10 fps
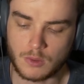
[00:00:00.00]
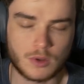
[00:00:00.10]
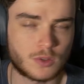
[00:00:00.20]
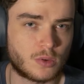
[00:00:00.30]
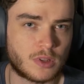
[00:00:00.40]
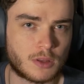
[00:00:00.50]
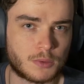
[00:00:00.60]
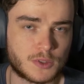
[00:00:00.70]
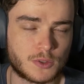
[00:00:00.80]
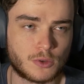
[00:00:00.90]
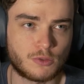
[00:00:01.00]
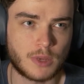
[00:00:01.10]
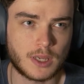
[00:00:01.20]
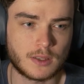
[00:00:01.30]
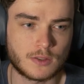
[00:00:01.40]
Whereas all the other ones sort of
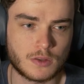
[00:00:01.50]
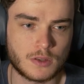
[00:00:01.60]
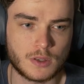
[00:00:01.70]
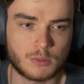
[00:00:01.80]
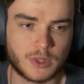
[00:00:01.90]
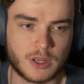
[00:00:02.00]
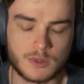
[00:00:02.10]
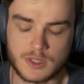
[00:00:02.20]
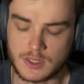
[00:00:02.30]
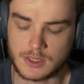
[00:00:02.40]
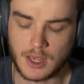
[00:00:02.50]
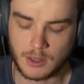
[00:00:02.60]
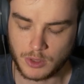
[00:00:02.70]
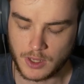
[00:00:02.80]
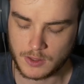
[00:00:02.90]
make it so that you can play with 6 to
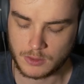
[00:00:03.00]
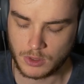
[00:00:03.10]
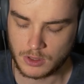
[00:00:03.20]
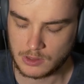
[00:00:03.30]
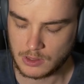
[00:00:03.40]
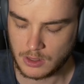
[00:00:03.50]
8 players, but